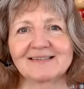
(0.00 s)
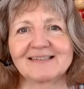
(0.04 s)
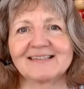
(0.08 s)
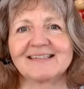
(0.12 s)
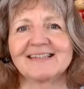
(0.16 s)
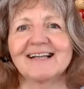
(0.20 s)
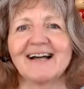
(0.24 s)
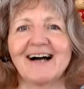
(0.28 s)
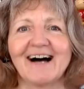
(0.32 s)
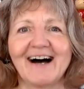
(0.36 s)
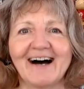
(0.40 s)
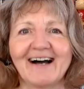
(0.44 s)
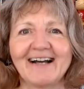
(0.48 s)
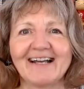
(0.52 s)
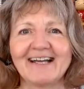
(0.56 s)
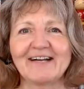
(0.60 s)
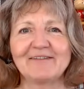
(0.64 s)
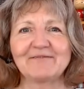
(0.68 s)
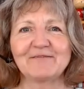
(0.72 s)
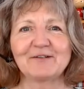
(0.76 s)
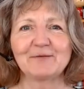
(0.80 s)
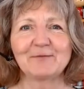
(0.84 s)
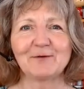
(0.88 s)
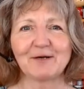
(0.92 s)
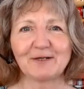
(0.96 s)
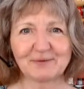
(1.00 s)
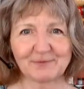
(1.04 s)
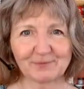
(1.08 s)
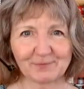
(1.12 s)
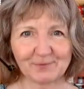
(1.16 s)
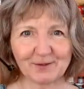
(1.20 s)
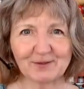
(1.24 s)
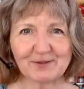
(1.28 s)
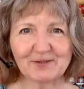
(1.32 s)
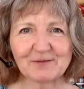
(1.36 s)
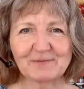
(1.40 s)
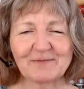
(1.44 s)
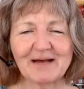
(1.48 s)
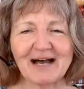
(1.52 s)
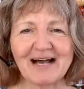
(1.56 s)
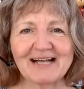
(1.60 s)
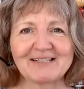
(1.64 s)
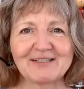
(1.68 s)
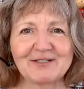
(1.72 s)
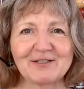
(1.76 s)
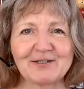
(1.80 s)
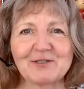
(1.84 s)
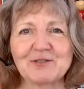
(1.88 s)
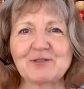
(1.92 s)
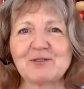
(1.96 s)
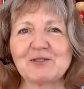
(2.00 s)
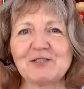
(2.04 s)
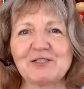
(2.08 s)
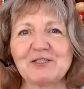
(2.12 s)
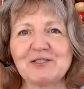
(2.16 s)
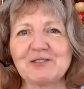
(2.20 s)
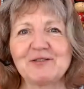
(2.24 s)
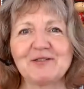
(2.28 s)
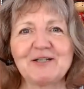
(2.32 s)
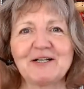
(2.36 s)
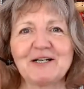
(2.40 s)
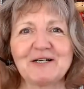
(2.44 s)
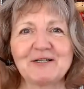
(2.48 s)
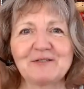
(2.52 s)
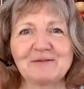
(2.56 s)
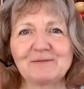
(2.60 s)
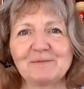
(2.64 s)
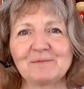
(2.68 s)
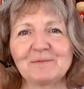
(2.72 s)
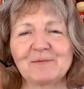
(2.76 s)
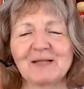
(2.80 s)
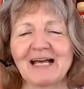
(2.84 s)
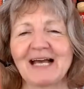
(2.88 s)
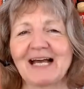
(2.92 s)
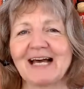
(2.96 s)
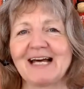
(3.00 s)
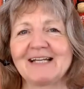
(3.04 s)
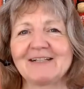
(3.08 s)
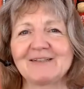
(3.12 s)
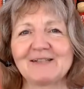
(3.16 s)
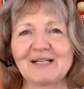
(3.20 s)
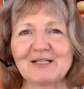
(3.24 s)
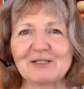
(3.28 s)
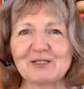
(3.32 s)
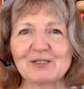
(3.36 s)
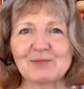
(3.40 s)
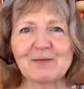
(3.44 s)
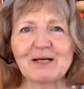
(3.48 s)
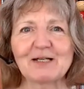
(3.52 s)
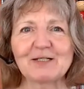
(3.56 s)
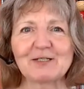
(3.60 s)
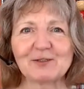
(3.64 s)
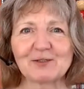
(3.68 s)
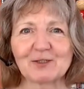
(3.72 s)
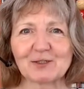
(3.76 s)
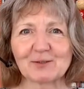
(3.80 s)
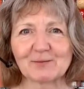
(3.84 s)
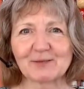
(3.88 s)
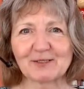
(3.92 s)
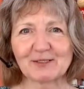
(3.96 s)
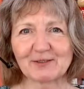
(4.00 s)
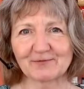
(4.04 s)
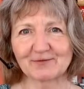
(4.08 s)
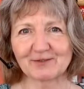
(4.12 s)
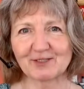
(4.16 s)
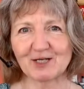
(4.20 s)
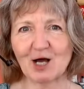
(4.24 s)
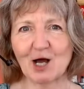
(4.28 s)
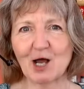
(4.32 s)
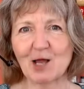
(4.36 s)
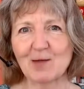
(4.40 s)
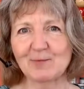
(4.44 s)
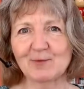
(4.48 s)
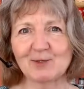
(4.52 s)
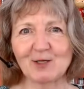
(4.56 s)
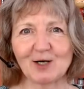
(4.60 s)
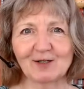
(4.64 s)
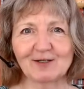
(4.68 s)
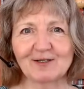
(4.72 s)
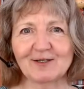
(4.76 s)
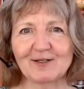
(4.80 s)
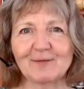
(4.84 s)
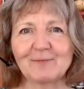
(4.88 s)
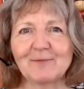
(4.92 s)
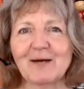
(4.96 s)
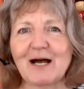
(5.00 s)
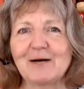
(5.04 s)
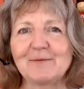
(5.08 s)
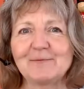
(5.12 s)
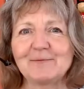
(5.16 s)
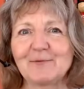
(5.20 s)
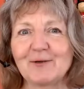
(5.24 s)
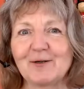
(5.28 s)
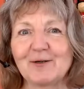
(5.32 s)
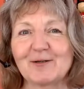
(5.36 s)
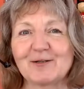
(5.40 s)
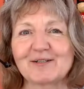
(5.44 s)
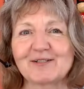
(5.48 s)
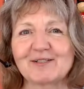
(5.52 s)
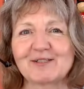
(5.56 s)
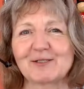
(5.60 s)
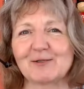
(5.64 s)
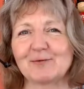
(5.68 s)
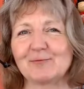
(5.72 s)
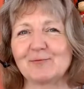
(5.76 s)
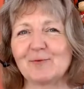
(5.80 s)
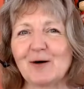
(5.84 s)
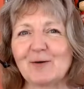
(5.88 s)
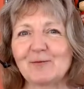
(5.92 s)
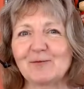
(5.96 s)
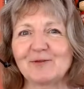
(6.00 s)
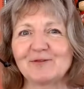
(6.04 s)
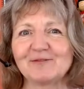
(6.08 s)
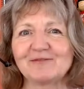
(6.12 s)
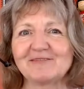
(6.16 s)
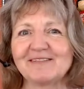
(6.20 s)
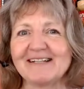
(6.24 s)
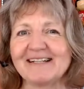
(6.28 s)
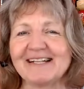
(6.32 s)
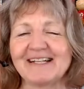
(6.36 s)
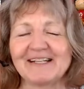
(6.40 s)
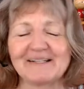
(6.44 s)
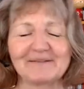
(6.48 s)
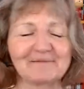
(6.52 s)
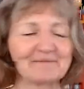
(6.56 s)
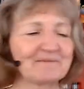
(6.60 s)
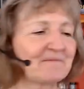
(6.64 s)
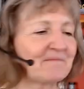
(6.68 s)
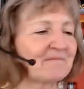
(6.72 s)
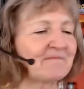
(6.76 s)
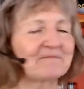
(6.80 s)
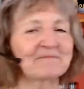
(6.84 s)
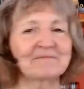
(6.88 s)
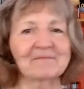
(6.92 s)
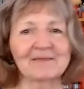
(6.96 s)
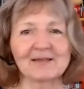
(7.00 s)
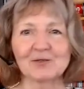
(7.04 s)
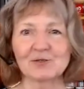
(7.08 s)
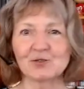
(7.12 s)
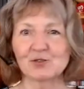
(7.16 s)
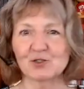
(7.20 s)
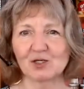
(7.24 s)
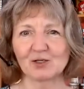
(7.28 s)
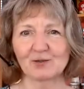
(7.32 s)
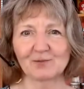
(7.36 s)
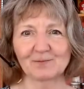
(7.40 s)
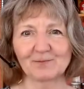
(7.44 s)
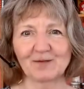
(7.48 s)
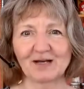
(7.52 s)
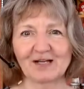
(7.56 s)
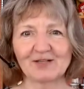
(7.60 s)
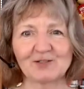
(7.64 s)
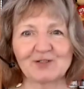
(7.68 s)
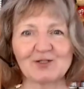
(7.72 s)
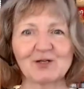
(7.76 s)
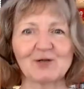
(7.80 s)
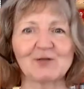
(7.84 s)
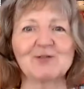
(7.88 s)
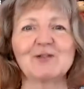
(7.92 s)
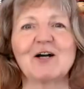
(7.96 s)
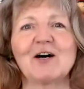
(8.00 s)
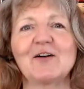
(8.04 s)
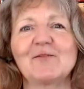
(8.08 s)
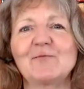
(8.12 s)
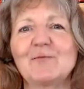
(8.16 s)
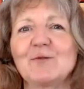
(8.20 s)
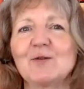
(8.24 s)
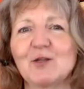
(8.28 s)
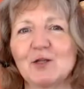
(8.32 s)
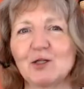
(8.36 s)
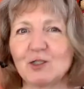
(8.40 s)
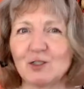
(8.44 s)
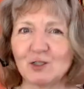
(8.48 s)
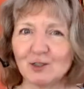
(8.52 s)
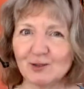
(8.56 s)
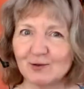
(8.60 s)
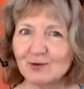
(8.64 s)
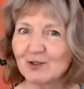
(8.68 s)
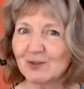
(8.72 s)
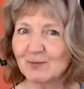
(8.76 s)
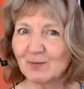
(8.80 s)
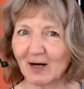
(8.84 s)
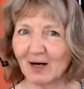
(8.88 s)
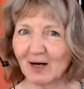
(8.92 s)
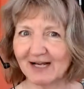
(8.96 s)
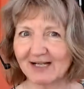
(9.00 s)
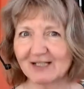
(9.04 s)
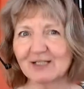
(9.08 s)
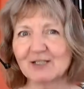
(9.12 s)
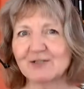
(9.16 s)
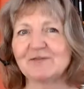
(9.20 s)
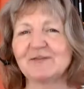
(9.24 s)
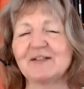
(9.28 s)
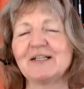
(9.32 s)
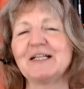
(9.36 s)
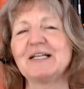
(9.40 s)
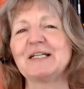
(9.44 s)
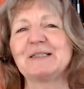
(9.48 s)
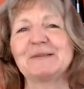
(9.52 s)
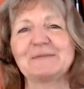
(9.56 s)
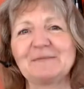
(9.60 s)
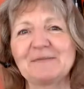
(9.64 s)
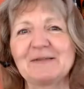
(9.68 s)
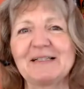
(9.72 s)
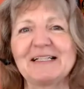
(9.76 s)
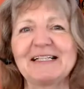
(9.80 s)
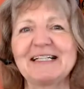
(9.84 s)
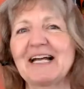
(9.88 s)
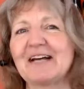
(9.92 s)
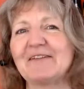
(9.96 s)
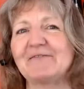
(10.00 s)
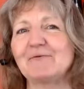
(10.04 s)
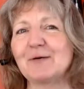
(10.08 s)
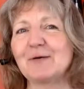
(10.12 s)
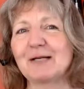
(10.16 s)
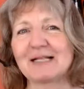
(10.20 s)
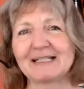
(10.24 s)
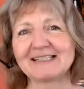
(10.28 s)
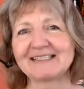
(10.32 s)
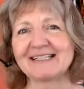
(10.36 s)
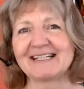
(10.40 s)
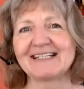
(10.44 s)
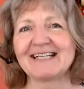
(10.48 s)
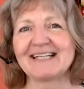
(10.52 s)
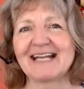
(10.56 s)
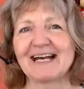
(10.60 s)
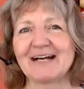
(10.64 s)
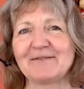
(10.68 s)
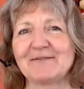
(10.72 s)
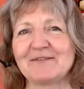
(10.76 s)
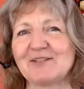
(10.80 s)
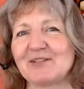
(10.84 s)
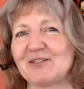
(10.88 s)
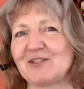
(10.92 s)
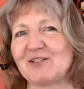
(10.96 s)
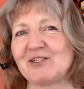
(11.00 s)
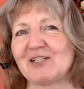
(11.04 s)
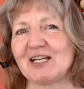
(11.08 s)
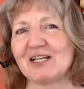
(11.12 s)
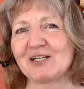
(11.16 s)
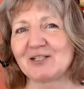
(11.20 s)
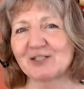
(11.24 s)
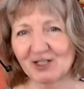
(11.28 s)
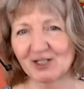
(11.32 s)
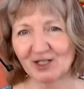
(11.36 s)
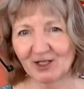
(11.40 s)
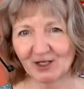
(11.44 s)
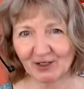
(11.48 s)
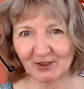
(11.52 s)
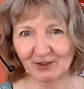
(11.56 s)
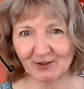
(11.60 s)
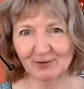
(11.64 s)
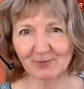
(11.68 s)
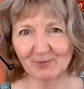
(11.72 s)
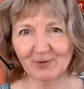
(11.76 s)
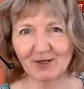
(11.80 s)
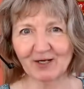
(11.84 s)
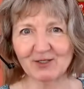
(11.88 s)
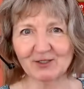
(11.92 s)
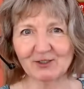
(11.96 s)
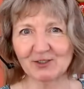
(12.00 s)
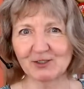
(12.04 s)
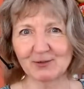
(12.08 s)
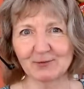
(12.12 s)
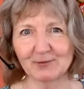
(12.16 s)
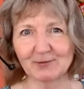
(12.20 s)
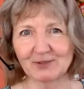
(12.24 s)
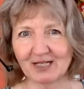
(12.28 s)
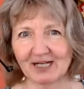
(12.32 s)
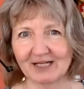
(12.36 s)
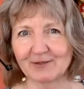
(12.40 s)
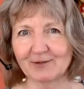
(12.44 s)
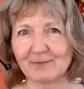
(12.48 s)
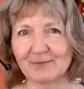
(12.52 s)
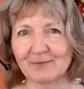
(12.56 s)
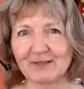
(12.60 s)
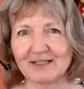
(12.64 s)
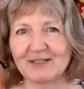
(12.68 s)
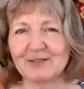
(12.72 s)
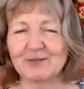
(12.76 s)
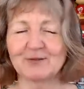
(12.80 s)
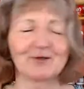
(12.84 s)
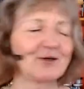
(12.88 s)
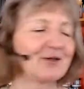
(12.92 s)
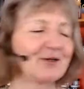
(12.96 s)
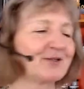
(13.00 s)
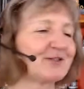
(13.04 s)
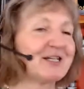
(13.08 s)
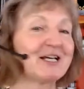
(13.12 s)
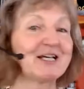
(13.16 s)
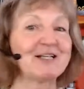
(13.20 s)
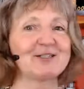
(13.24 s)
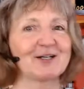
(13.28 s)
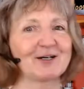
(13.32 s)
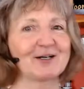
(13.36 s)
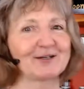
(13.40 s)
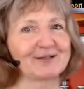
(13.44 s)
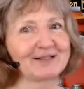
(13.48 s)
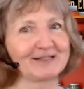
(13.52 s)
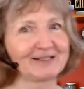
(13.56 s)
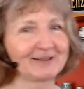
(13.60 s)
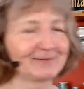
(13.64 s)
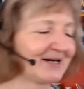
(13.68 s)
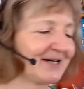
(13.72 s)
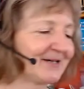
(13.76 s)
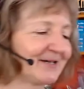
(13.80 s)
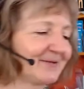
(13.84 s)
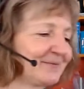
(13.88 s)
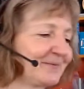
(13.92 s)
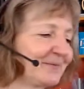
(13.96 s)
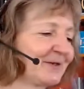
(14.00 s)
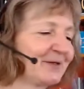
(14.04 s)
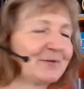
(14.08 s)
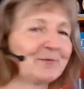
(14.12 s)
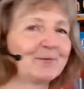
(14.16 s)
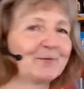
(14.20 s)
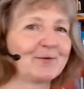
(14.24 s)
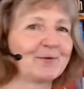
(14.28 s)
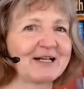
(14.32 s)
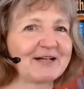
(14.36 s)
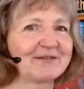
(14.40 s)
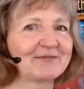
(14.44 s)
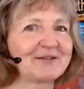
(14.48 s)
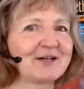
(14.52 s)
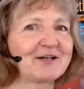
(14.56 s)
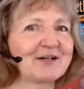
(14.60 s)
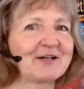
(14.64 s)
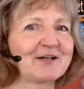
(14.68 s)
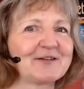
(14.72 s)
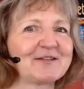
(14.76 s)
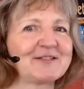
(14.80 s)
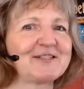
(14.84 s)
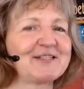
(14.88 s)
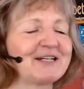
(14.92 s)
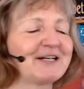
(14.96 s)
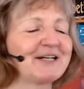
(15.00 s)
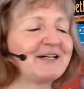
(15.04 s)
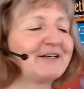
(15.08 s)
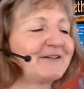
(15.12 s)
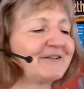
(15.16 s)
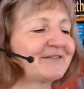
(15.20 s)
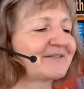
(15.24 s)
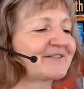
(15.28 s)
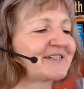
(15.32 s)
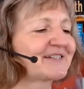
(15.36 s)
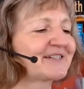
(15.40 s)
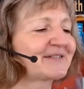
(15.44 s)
Hi, everyone. Welcome back to the studio, and let's spend a little bit of time talking about books and what we're reading. So I started off with a huge pile over here, and I've whittled it down to 6. Otherwise, you and I will be here all day talking about what I've got on the shelves.